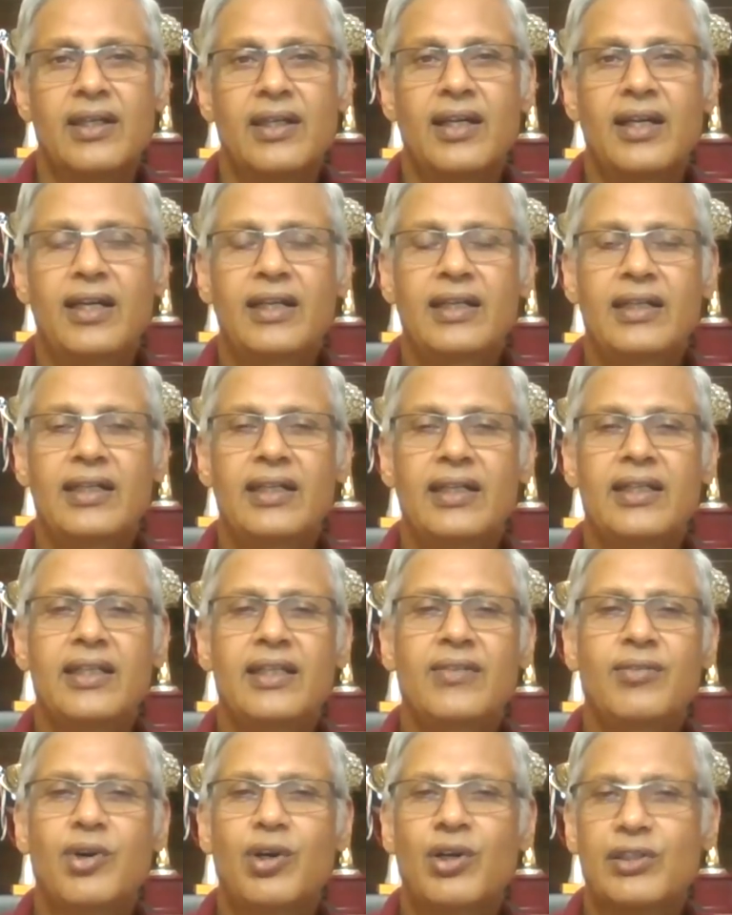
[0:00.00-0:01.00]
And
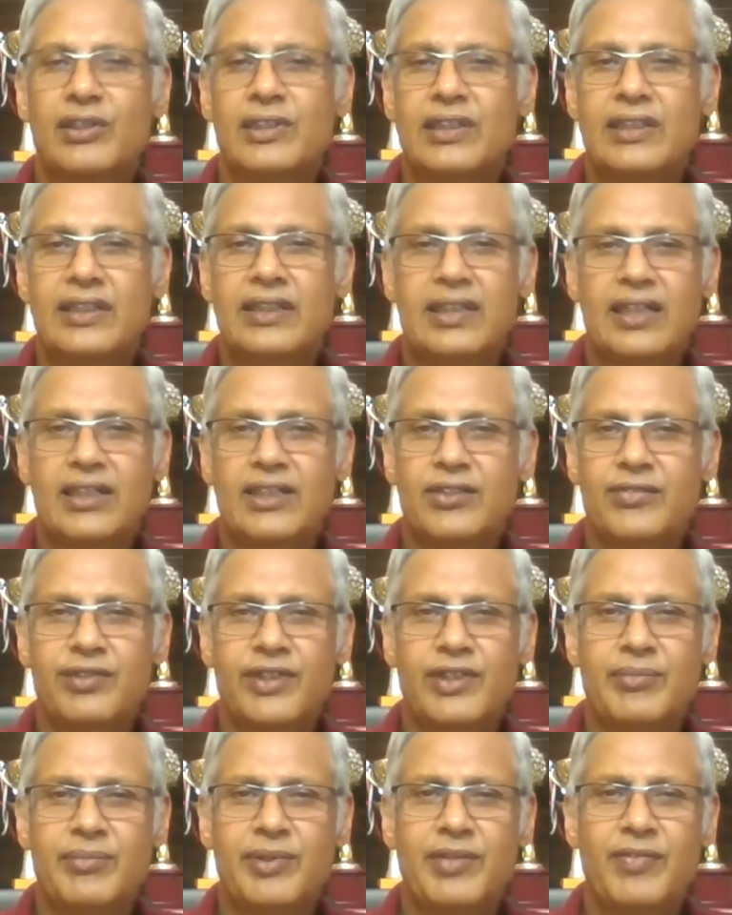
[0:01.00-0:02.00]
he was in touch
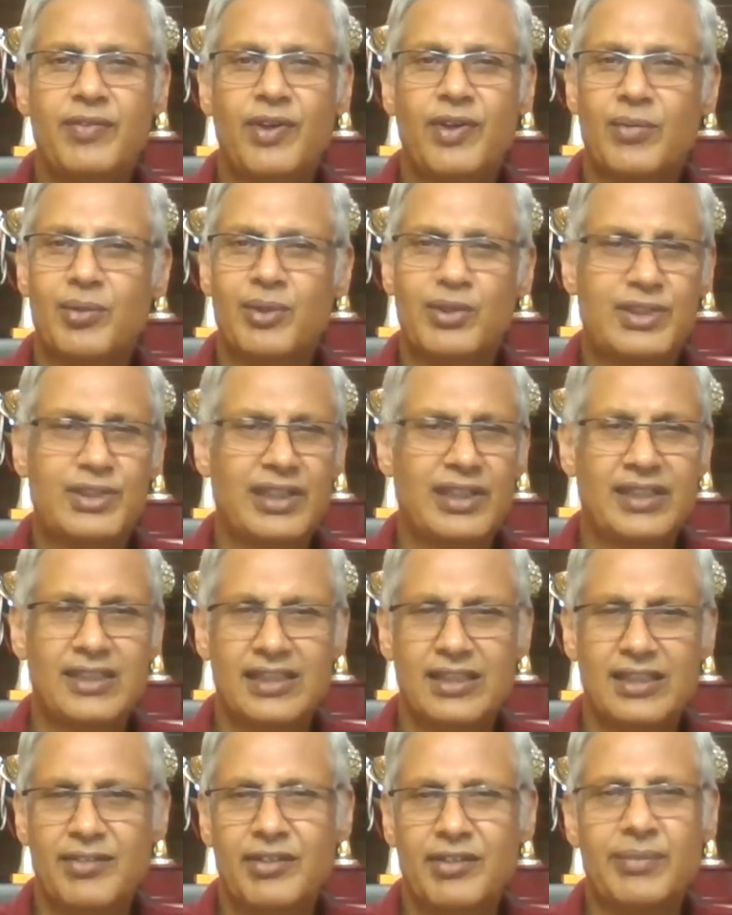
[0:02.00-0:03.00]
with me for about
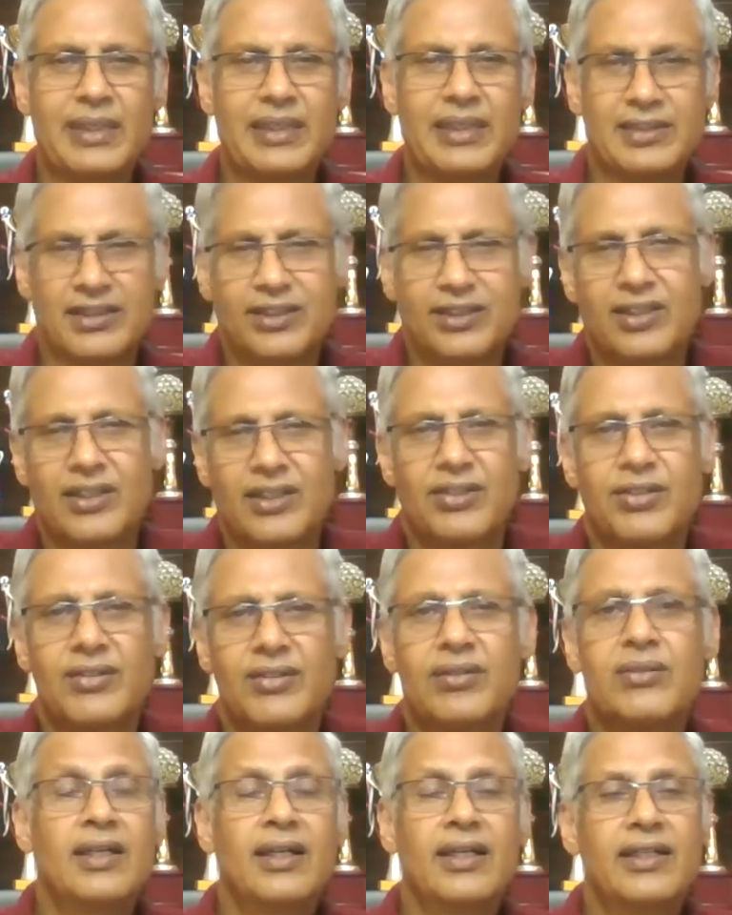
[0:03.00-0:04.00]
6, 7 months.
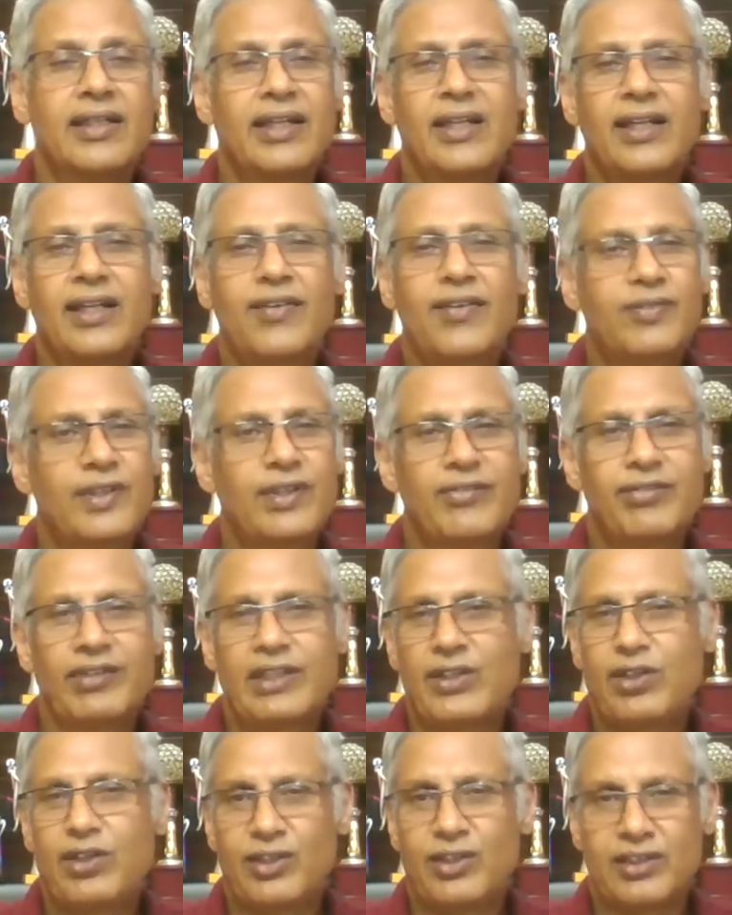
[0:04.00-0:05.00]
Thereafter,
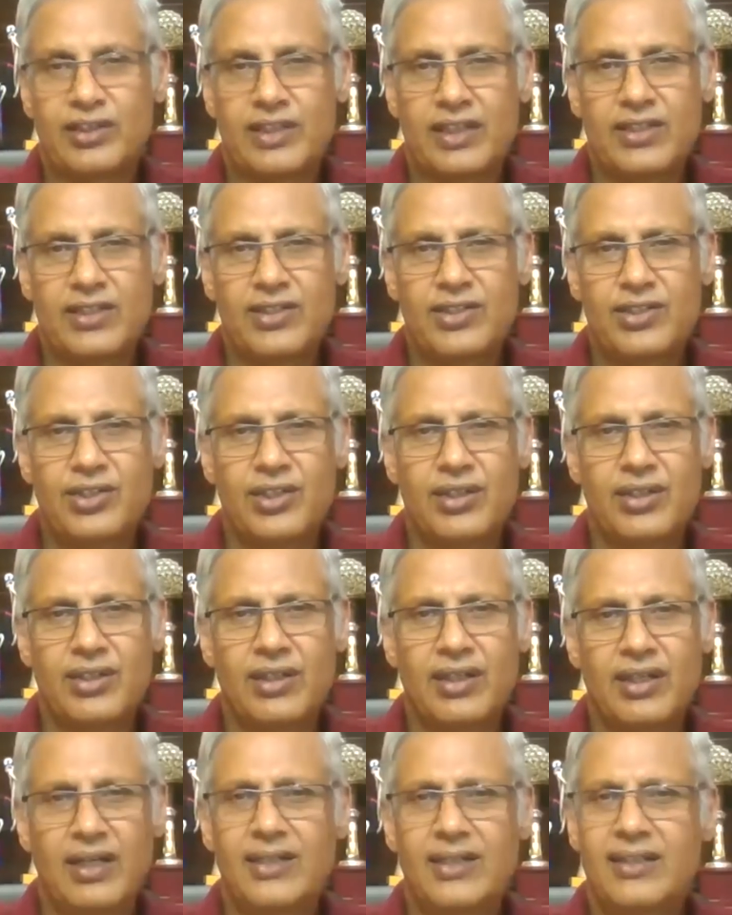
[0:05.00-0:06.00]
we lost touch.
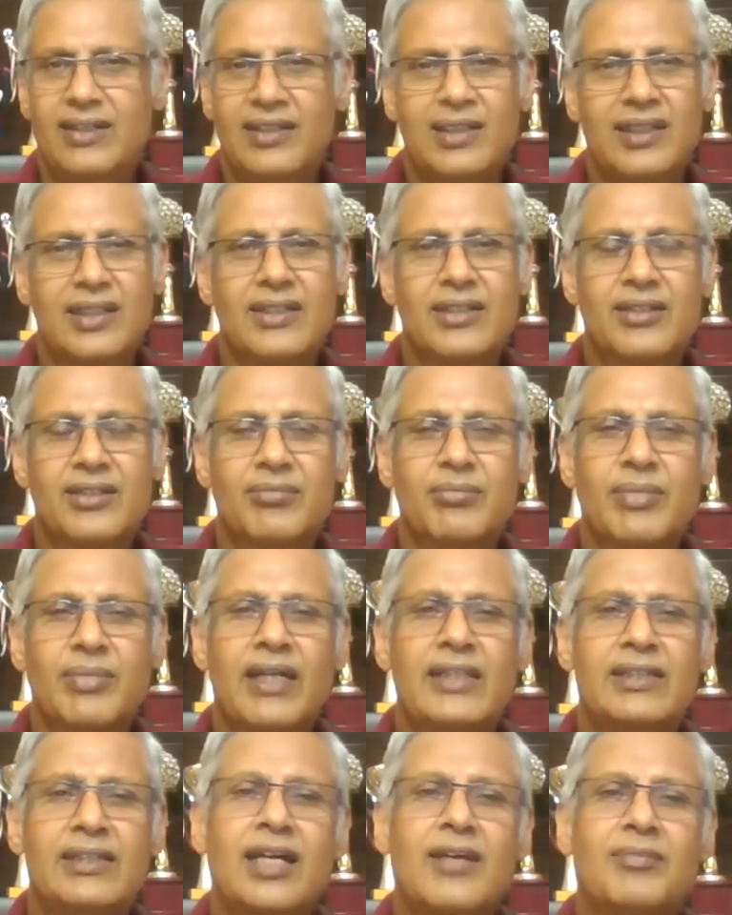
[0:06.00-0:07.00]
And
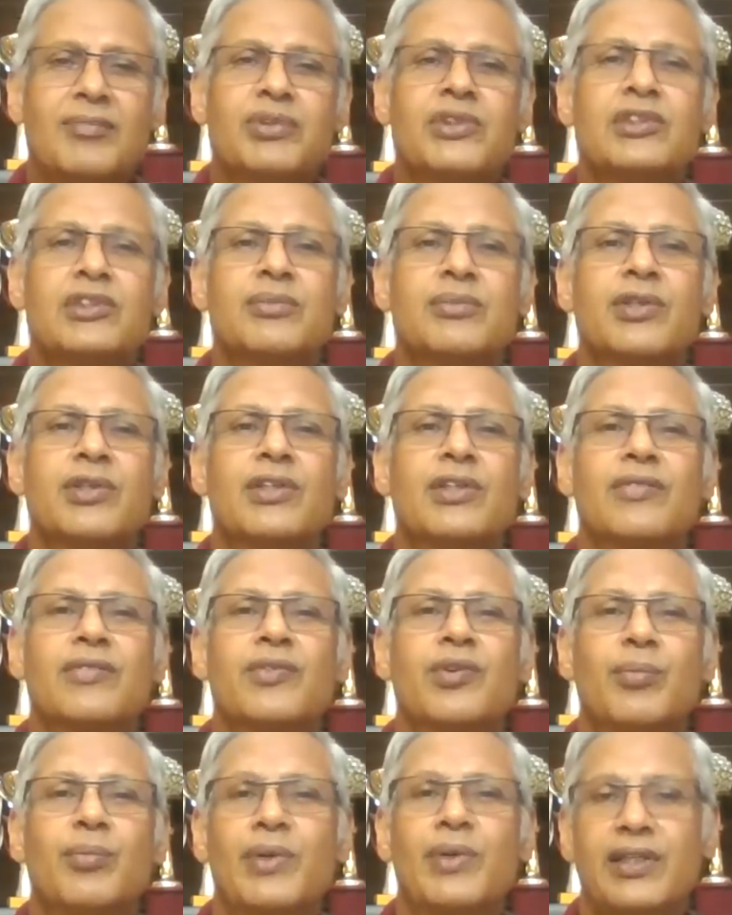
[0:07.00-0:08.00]
as happens,
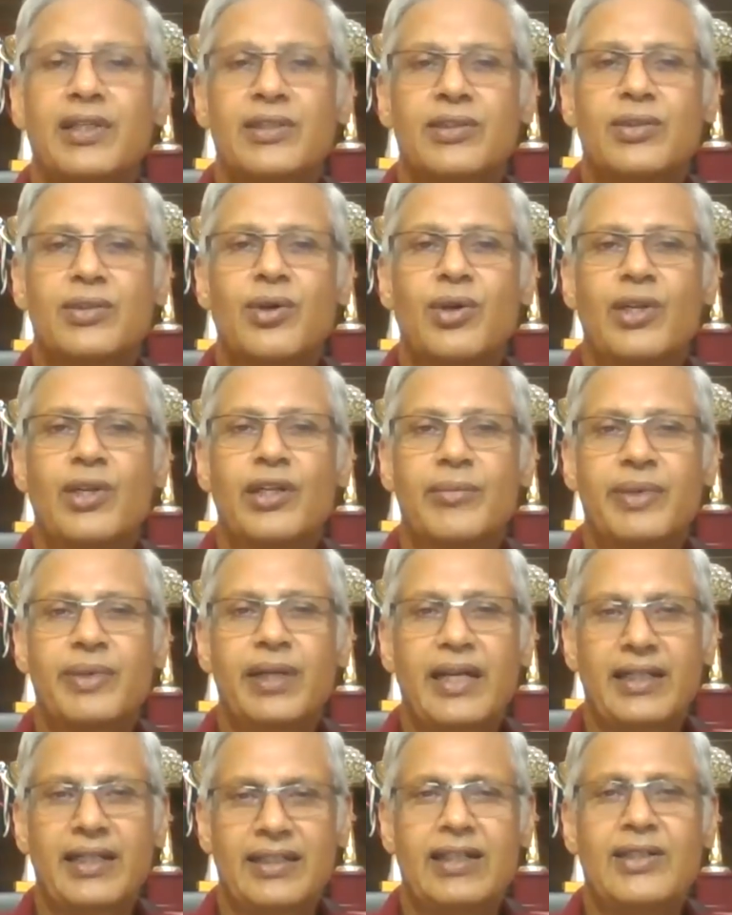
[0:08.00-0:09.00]
because nobody is calling
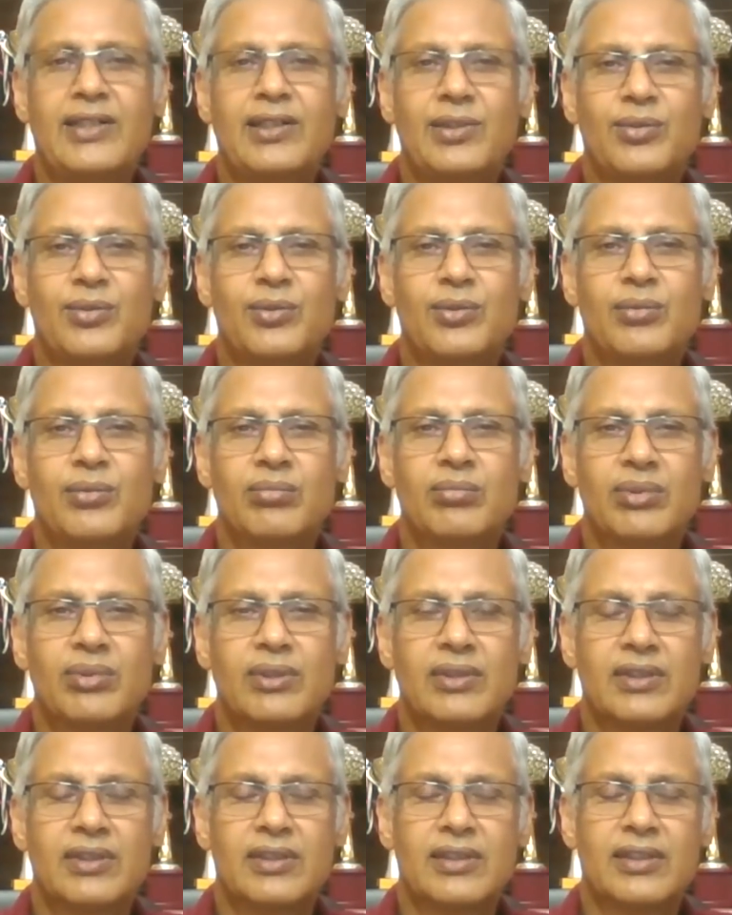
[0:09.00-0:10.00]
me, I tend to
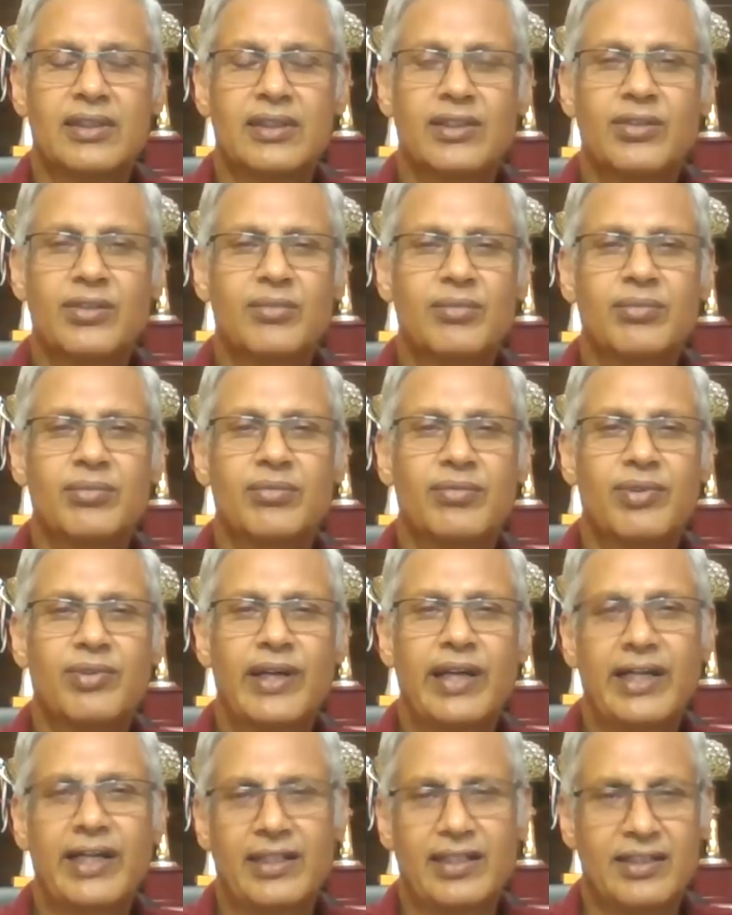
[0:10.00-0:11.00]

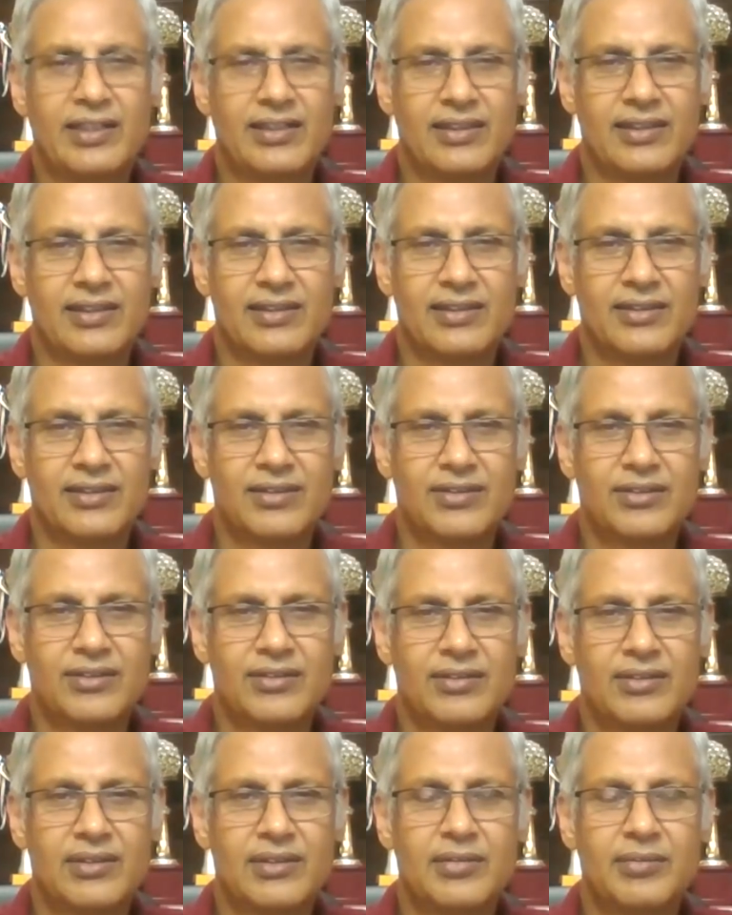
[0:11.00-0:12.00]
forget.
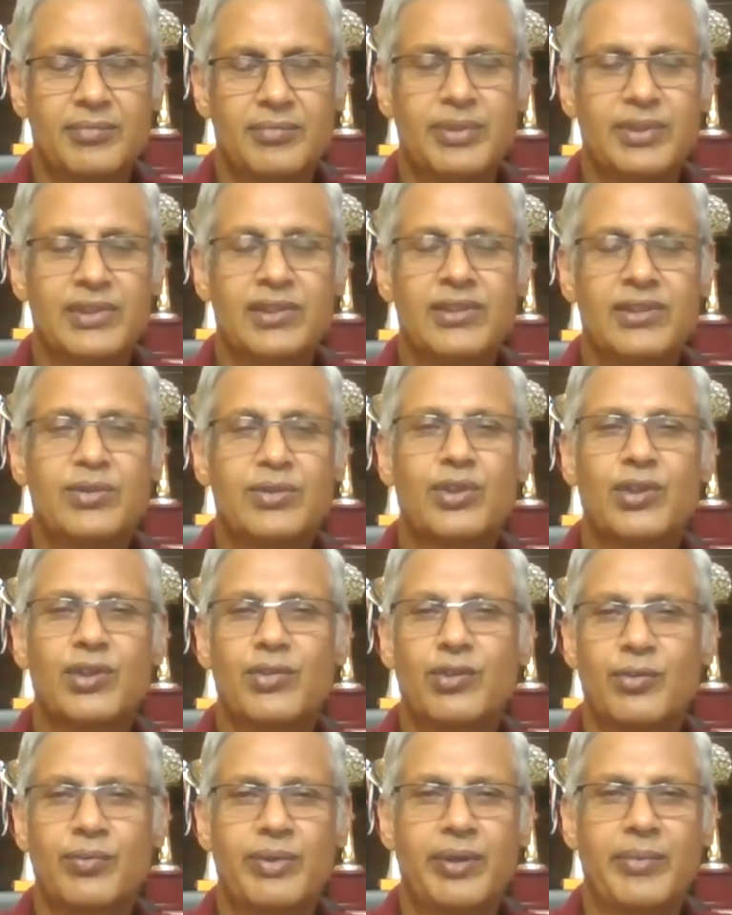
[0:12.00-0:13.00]
The person goes
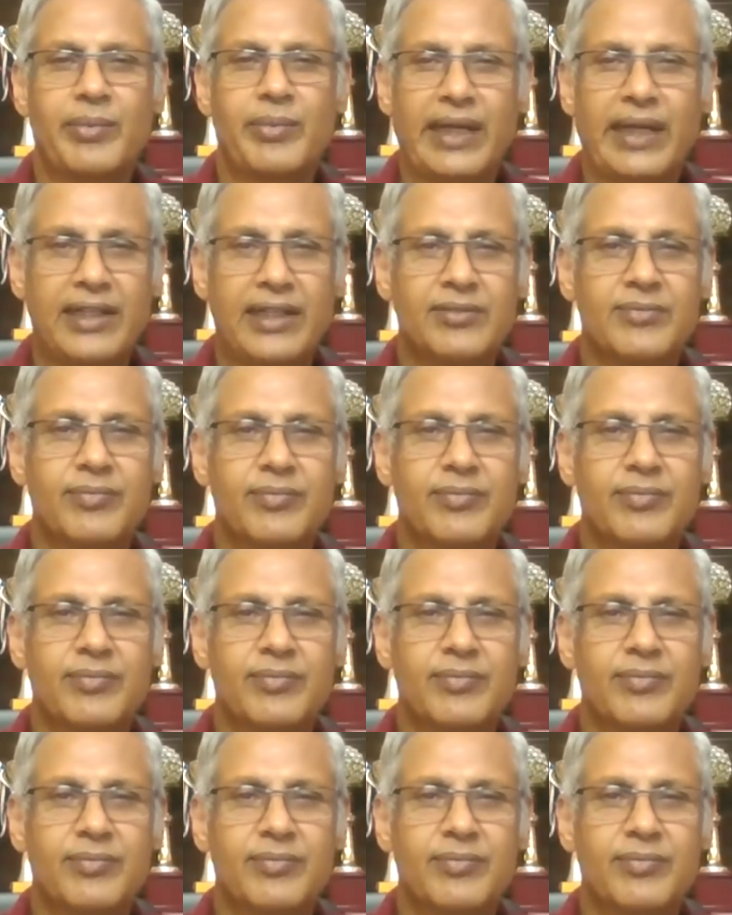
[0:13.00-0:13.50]
out of my mind.